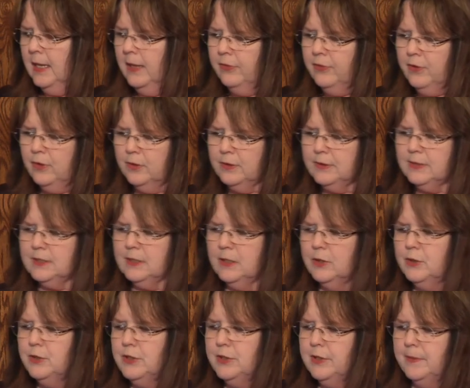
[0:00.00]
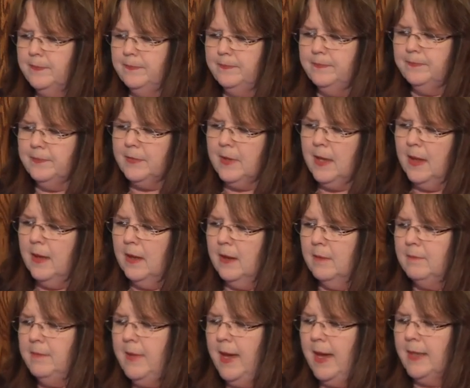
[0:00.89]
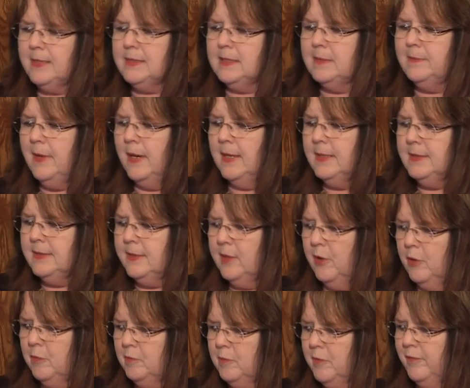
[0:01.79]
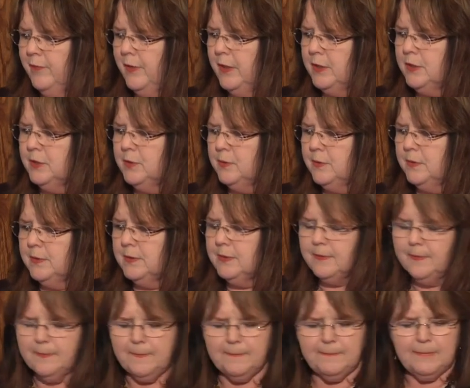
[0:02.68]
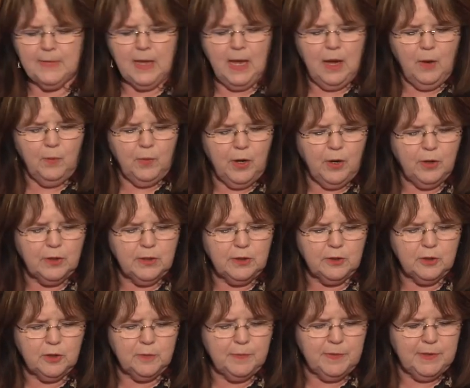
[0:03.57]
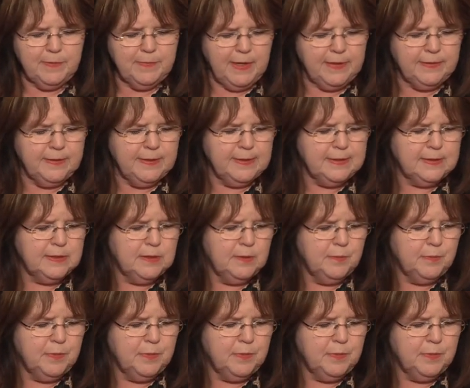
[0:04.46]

Third solution. Maximize health professionals. We heard a little bit about this in the